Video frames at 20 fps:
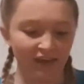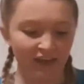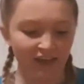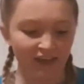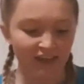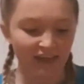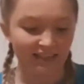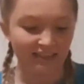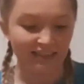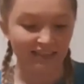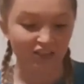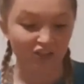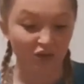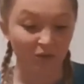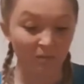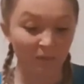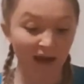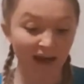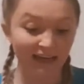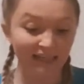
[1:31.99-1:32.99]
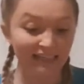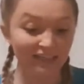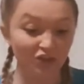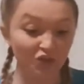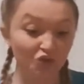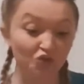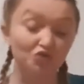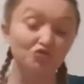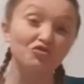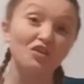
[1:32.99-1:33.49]
That's it. So you might need your
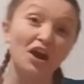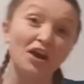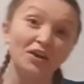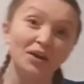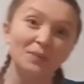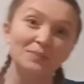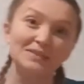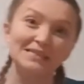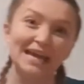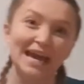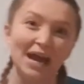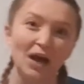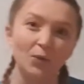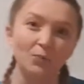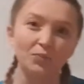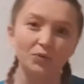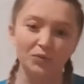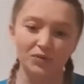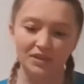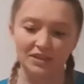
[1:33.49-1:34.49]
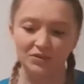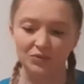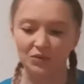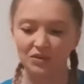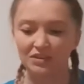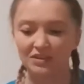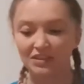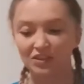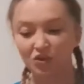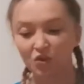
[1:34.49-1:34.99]
grown-ups to help you with this one,
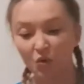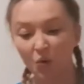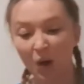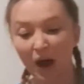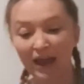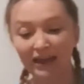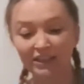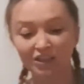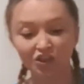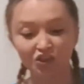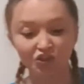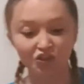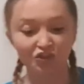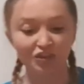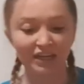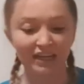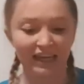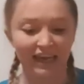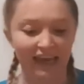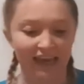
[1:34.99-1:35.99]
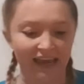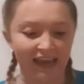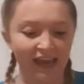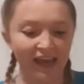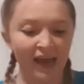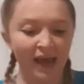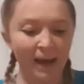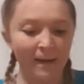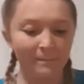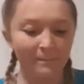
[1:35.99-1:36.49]
because it's quite tricky
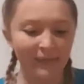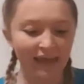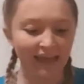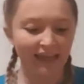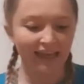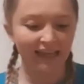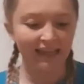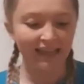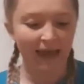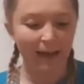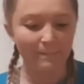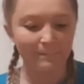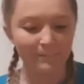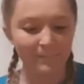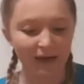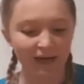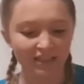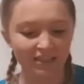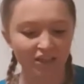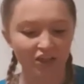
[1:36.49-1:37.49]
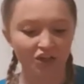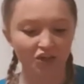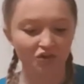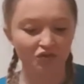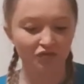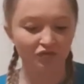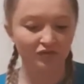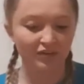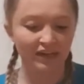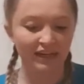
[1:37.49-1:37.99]
making that butter
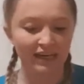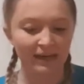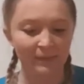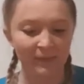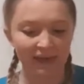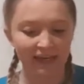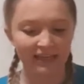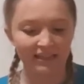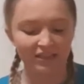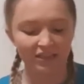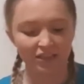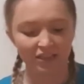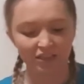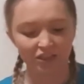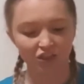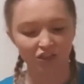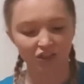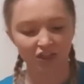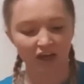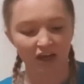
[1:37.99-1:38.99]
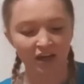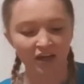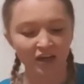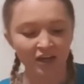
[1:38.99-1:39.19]
cream into the sugar.